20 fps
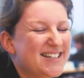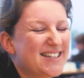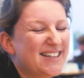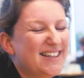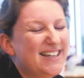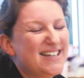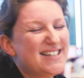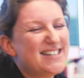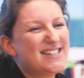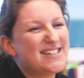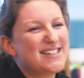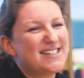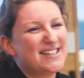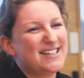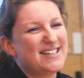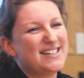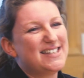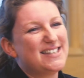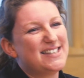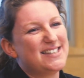
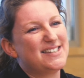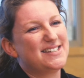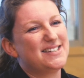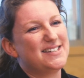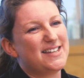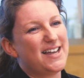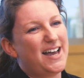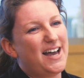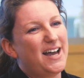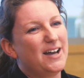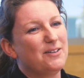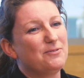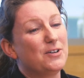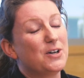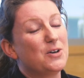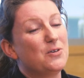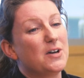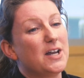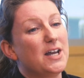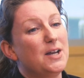Less
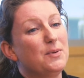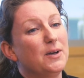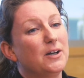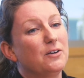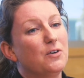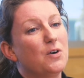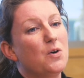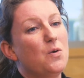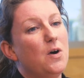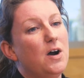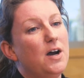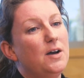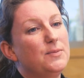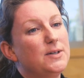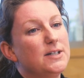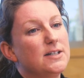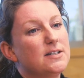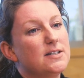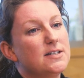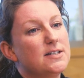record keeping
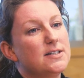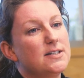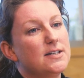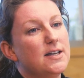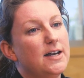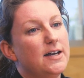requirements,